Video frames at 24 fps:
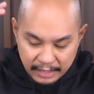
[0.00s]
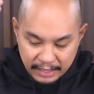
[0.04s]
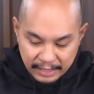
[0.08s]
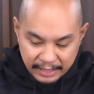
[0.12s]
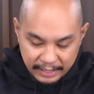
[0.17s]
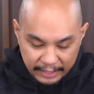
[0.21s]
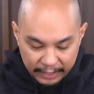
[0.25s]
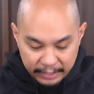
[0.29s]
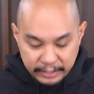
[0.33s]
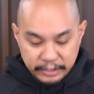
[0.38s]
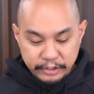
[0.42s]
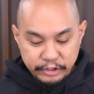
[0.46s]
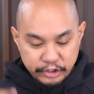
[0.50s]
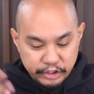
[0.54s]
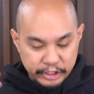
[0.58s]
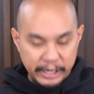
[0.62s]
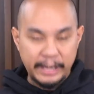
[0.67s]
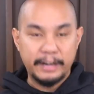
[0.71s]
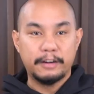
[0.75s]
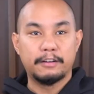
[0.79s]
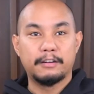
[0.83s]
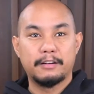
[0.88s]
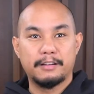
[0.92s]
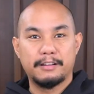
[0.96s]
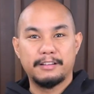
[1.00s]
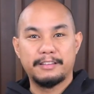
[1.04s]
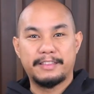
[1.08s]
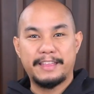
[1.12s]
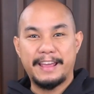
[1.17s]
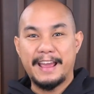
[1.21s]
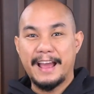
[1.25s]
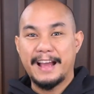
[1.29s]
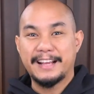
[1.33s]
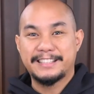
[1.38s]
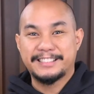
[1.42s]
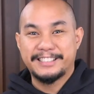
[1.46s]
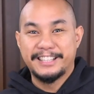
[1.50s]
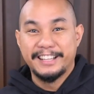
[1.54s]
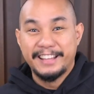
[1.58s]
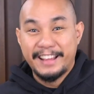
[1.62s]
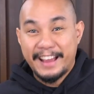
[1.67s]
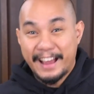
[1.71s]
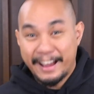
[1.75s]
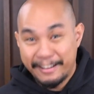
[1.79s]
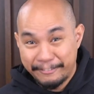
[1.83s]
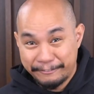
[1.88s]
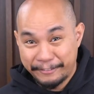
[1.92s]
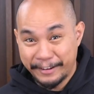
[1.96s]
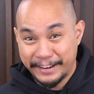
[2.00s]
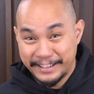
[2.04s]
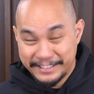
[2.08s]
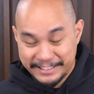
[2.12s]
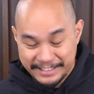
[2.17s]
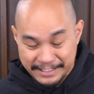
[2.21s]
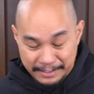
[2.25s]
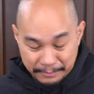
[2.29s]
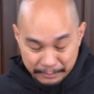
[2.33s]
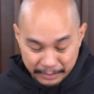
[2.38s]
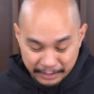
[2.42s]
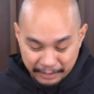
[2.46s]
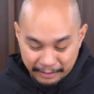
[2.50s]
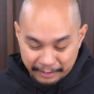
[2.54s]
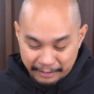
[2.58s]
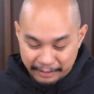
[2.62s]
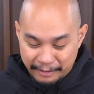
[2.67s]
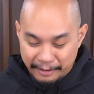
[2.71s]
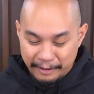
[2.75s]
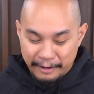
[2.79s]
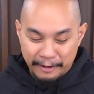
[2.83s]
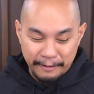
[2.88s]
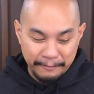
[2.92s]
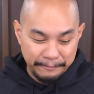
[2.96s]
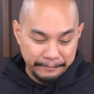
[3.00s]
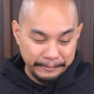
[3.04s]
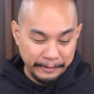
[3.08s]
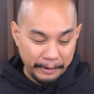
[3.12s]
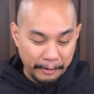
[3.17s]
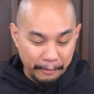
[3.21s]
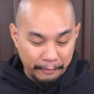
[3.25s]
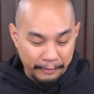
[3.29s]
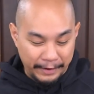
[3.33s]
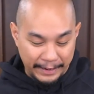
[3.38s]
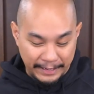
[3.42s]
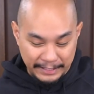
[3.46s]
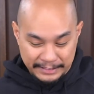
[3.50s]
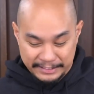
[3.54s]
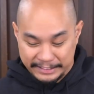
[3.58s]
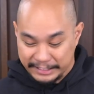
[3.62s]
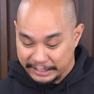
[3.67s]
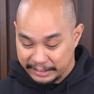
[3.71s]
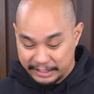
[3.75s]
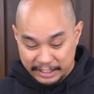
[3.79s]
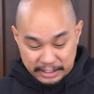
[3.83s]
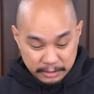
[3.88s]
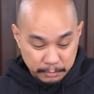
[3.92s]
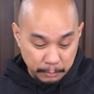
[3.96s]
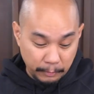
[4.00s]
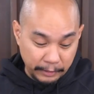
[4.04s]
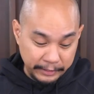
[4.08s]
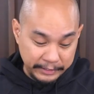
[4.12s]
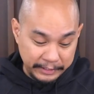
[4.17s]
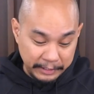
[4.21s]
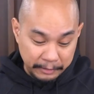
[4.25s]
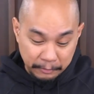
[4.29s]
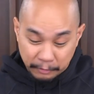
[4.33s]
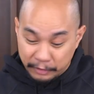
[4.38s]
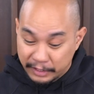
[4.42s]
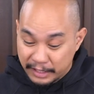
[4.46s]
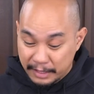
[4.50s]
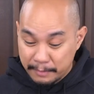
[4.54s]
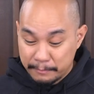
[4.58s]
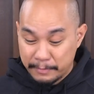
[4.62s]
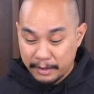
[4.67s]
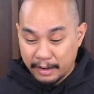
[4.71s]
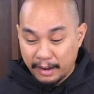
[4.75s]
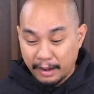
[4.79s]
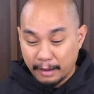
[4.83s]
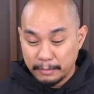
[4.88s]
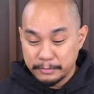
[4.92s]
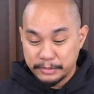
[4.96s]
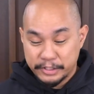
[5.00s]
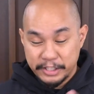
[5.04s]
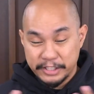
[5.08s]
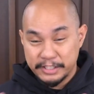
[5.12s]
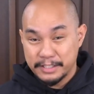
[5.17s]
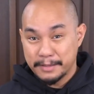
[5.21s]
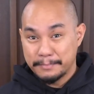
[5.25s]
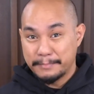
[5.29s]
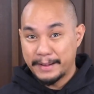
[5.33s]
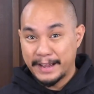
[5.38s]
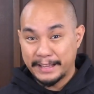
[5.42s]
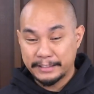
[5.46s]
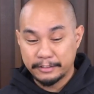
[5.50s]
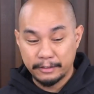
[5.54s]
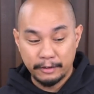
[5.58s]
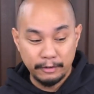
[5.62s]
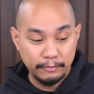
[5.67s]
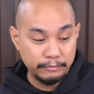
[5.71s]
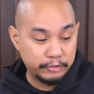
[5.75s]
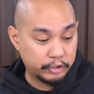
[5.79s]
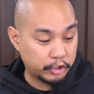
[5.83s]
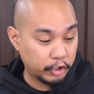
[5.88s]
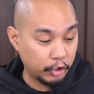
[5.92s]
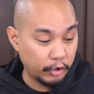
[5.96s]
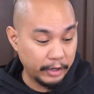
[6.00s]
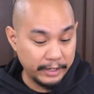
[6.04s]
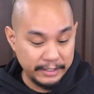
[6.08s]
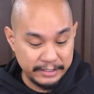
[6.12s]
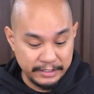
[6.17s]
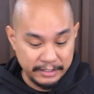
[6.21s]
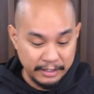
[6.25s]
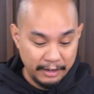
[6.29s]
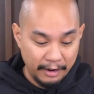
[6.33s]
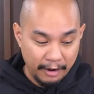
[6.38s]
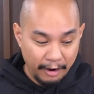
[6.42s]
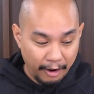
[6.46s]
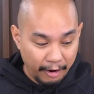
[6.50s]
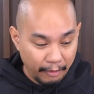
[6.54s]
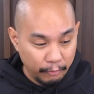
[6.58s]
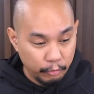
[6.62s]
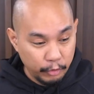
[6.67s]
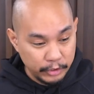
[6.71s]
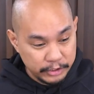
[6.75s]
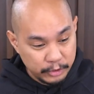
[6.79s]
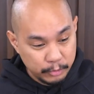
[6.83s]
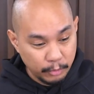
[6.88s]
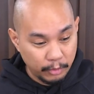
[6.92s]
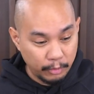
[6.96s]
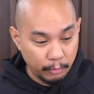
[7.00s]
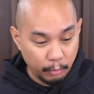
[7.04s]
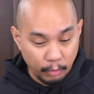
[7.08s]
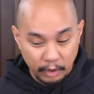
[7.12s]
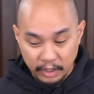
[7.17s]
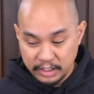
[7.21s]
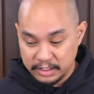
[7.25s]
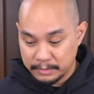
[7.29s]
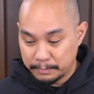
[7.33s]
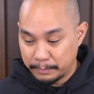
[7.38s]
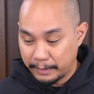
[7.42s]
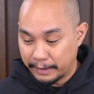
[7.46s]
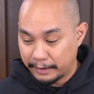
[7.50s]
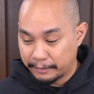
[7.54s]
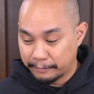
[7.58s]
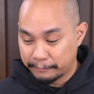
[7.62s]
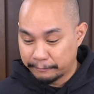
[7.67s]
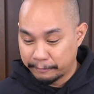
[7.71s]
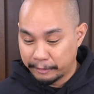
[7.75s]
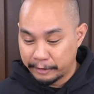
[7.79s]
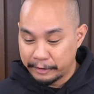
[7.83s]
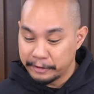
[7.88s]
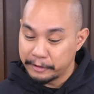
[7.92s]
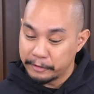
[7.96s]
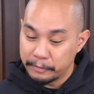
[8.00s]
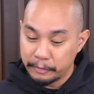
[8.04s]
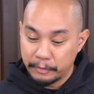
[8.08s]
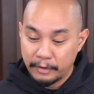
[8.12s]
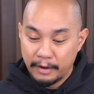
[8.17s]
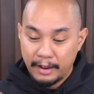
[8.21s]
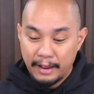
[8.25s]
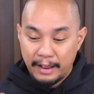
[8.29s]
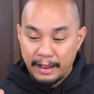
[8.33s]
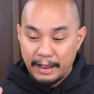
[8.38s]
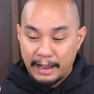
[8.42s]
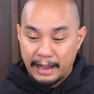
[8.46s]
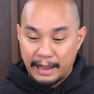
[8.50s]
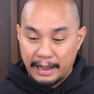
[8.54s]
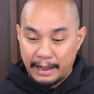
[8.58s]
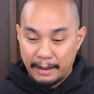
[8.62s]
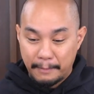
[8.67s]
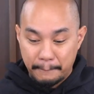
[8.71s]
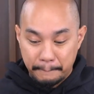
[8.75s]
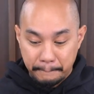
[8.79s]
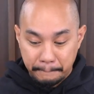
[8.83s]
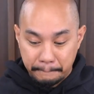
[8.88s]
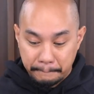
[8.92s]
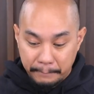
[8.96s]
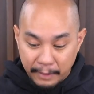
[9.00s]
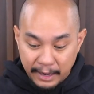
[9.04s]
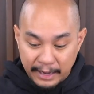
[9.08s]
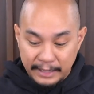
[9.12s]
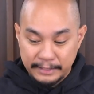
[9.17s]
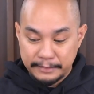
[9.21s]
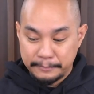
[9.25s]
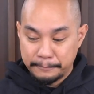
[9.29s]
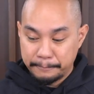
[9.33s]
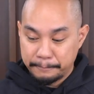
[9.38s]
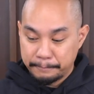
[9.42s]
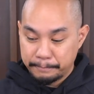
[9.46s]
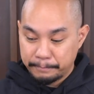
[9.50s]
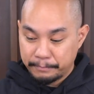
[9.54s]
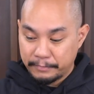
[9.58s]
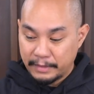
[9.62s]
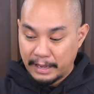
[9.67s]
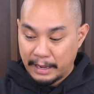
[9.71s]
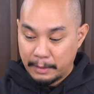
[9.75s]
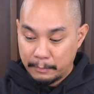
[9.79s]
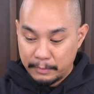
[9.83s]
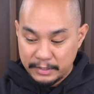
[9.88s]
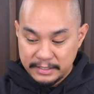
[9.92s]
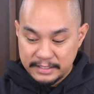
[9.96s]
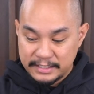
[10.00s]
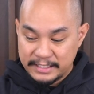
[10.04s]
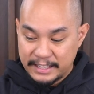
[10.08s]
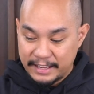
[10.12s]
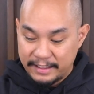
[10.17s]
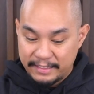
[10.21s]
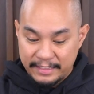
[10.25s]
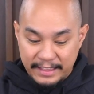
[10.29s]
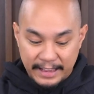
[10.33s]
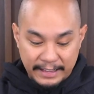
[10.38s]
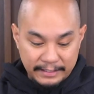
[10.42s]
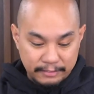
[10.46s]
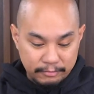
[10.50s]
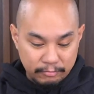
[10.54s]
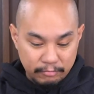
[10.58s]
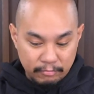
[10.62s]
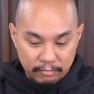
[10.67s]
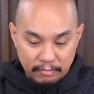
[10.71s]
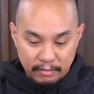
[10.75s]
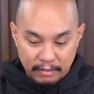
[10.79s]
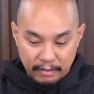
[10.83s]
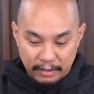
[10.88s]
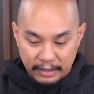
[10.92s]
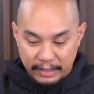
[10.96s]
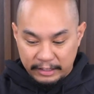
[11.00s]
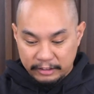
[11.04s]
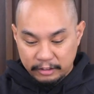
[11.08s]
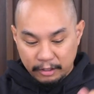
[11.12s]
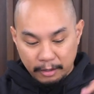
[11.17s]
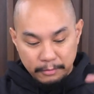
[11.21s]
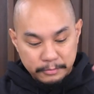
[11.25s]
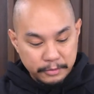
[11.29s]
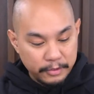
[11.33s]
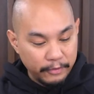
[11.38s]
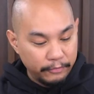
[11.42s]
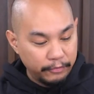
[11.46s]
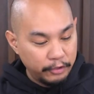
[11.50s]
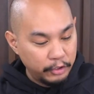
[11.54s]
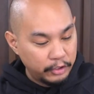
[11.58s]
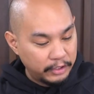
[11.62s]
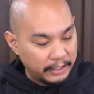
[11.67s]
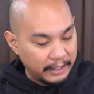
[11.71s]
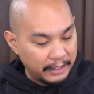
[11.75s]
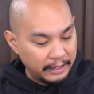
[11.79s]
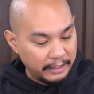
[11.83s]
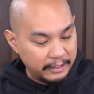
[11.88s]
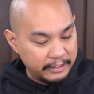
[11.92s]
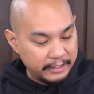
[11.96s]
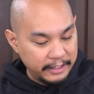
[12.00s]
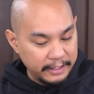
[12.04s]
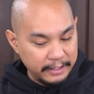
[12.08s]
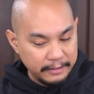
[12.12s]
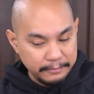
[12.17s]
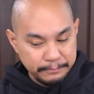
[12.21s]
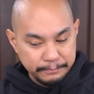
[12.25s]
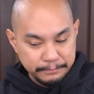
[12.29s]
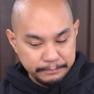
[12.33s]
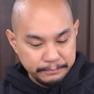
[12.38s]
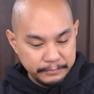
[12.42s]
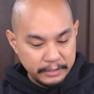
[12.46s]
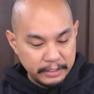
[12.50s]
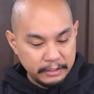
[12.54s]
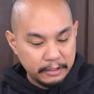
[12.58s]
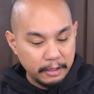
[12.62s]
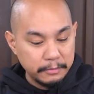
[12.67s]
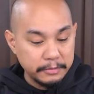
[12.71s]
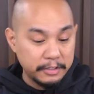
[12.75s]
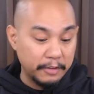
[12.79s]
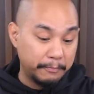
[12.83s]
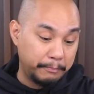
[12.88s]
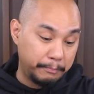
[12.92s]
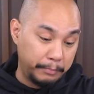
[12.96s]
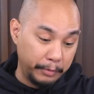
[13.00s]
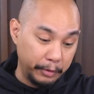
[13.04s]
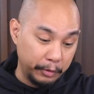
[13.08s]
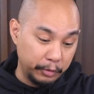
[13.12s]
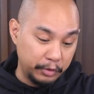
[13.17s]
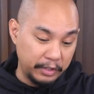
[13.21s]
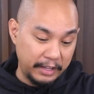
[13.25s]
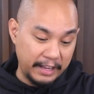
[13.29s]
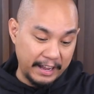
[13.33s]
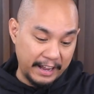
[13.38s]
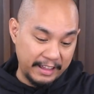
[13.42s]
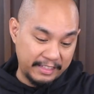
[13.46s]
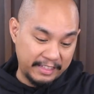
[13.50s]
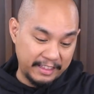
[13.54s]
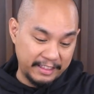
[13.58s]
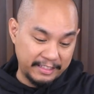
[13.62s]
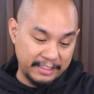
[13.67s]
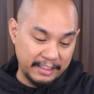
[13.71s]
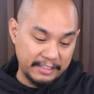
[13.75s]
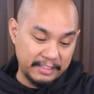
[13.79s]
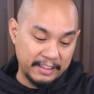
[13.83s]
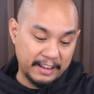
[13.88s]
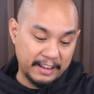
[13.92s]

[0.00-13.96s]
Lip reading: in general, they actually have very similar flow rates. At this point, it really becomes just a matter of choice of which one works better for you. But I will say that in terms of utility, in terms of beauty, I think that the